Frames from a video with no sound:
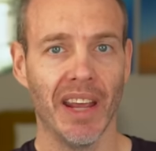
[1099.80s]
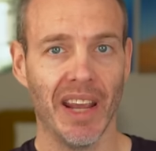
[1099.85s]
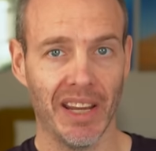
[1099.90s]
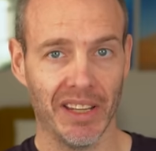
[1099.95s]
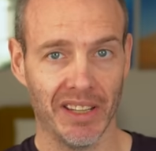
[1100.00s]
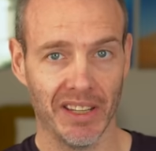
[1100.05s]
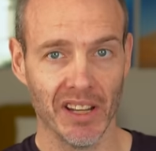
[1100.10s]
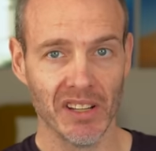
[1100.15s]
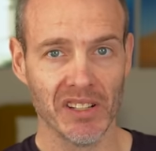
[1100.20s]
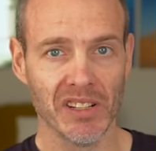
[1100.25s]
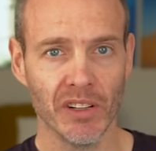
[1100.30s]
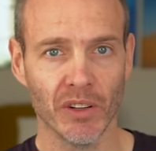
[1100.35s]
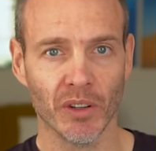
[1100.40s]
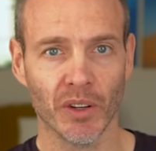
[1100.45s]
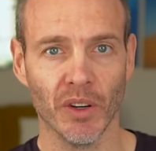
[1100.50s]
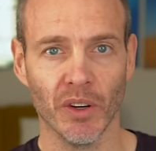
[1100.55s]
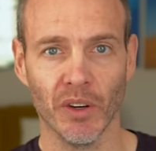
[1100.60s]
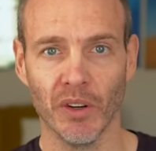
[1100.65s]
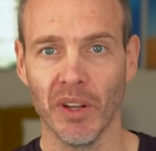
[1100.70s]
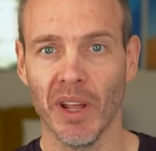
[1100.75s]
It does look
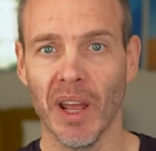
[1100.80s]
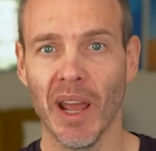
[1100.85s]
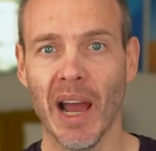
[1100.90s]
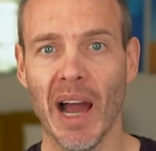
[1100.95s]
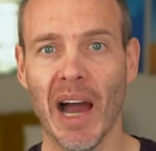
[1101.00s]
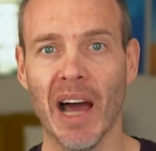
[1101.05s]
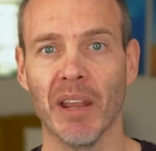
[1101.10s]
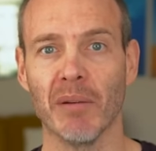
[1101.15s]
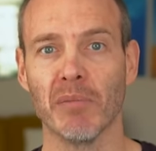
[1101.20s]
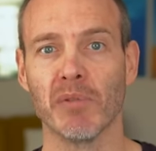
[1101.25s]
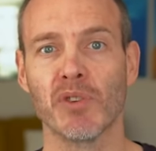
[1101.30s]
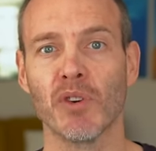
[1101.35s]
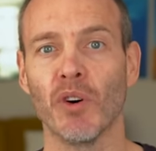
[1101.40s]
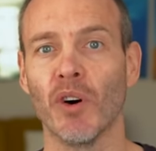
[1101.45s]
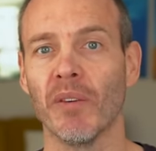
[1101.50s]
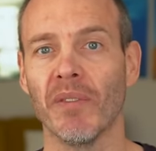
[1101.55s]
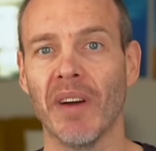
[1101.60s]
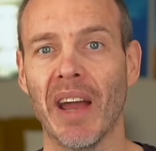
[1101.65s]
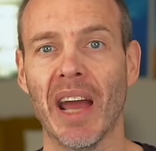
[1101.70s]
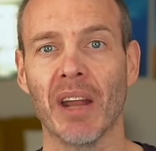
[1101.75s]
good, and I'm
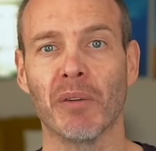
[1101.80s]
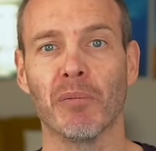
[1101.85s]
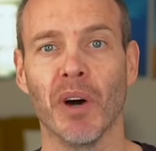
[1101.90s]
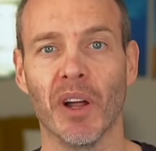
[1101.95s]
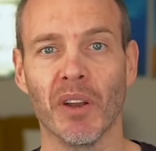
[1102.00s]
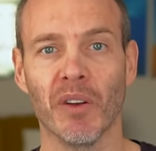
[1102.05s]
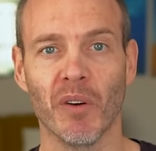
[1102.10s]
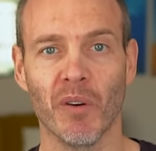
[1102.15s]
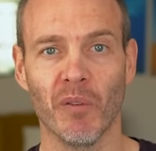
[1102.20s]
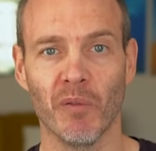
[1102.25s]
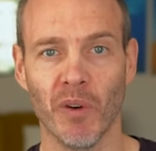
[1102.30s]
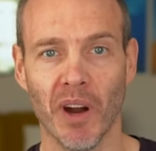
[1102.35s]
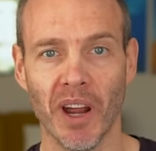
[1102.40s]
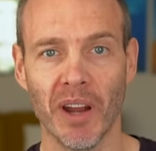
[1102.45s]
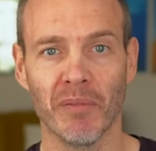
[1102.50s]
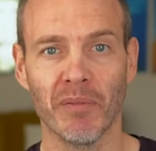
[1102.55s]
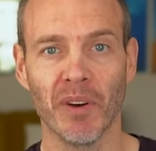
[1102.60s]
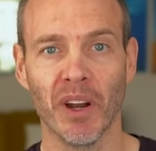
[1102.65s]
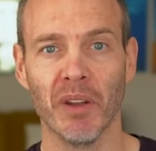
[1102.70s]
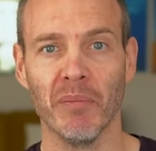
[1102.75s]
sure if I had one right
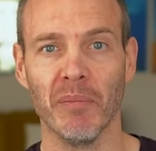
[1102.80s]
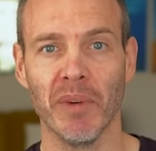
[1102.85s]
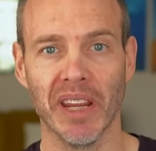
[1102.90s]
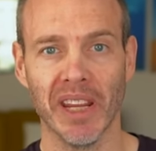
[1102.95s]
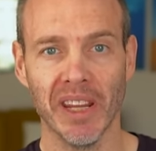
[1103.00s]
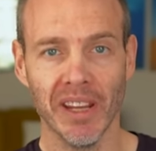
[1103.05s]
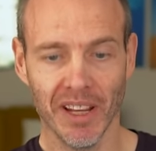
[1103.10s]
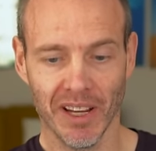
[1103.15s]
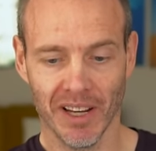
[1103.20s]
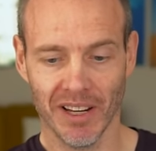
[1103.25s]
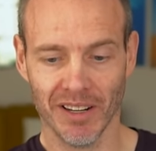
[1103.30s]
in front of me,